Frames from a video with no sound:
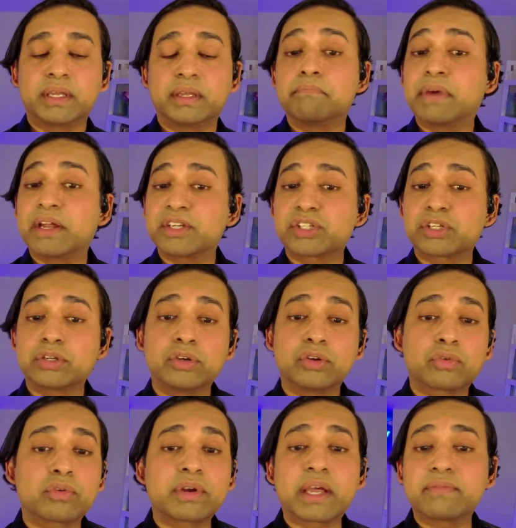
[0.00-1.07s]
We
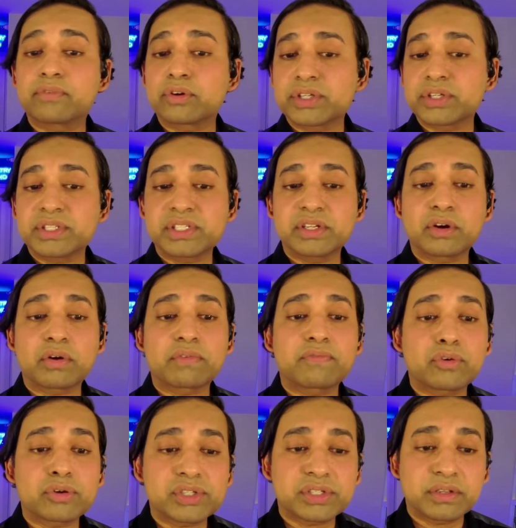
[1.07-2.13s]
mentioned neurodivergence
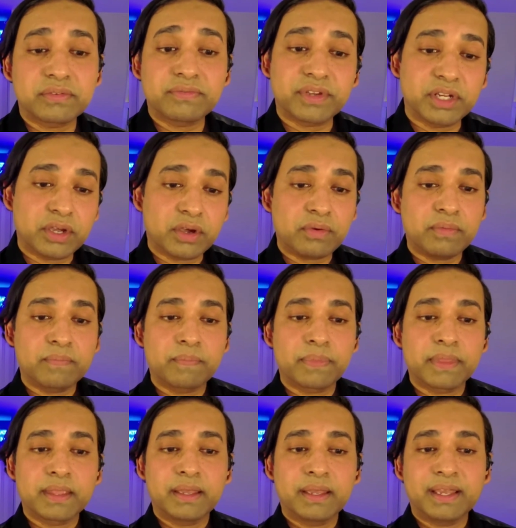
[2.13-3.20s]
in our first
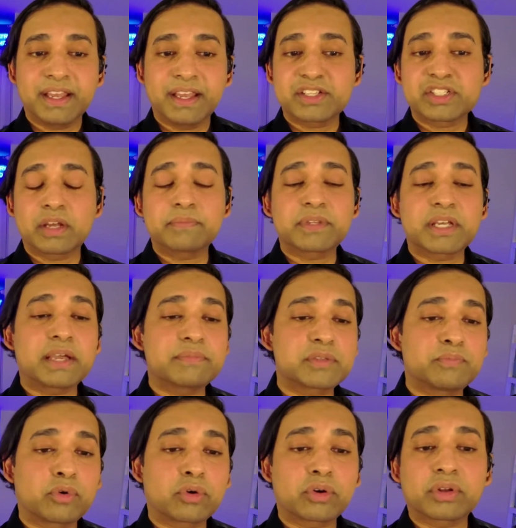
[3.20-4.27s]
video, and
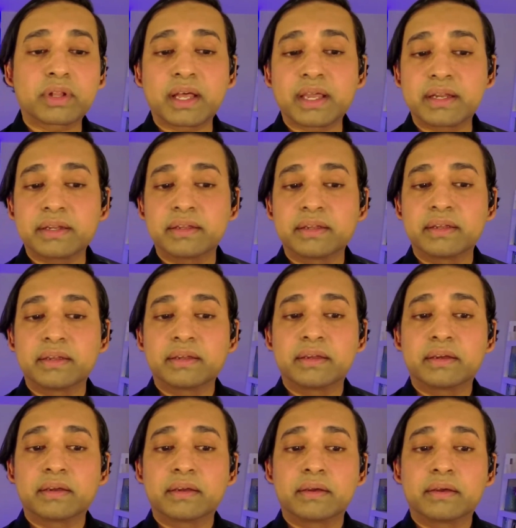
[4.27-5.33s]
sometimes borderline
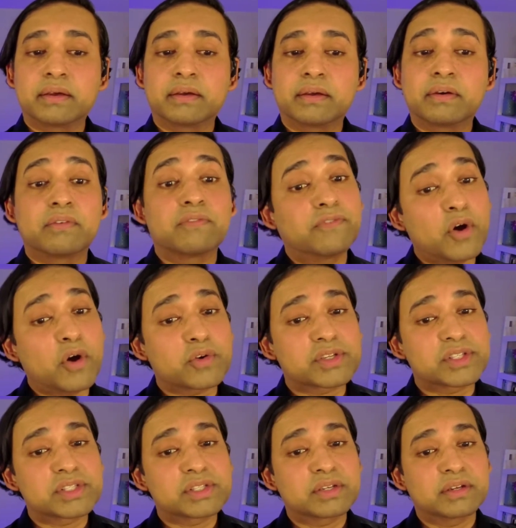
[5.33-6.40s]

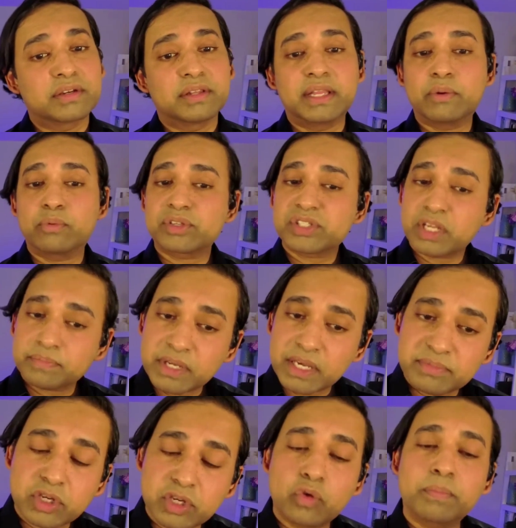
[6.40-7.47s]
folks, they will
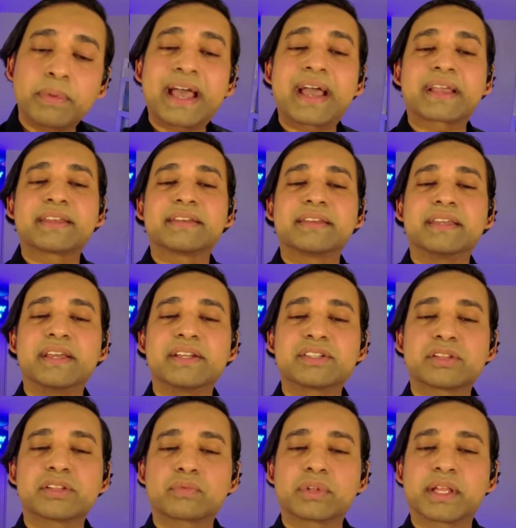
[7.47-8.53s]
sometimes go back
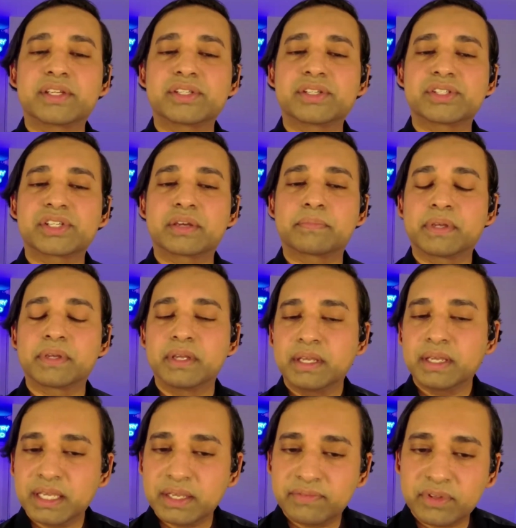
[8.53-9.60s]
into the relationship,
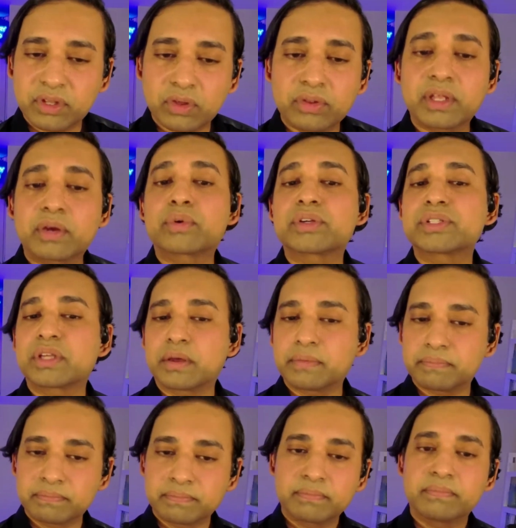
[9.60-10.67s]
even though there were
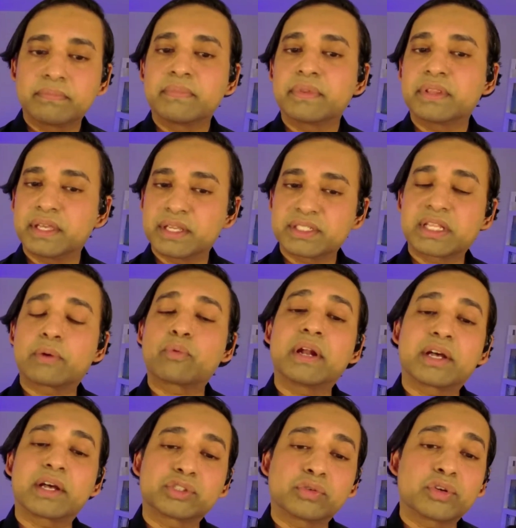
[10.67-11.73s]
some things
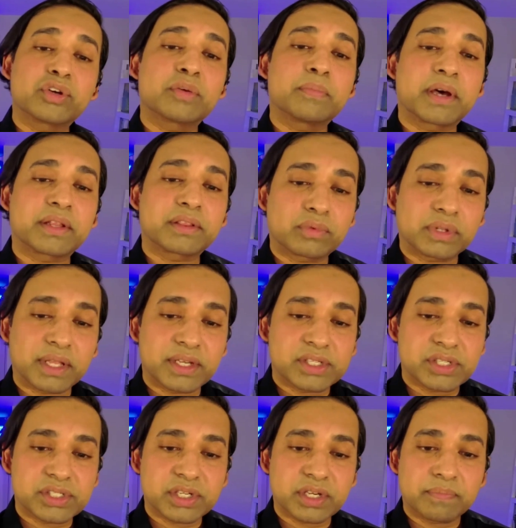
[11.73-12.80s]
that were not so good about the
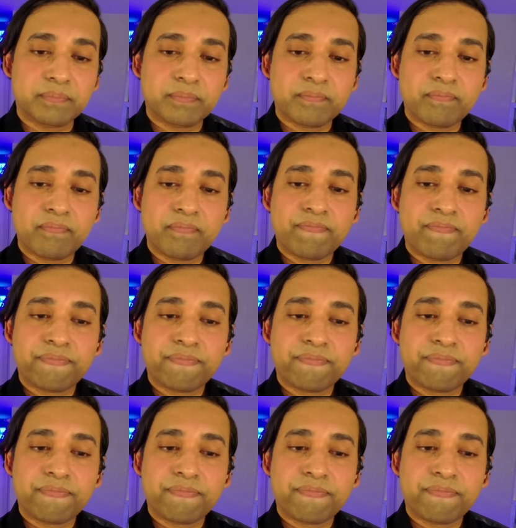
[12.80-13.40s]
relationship.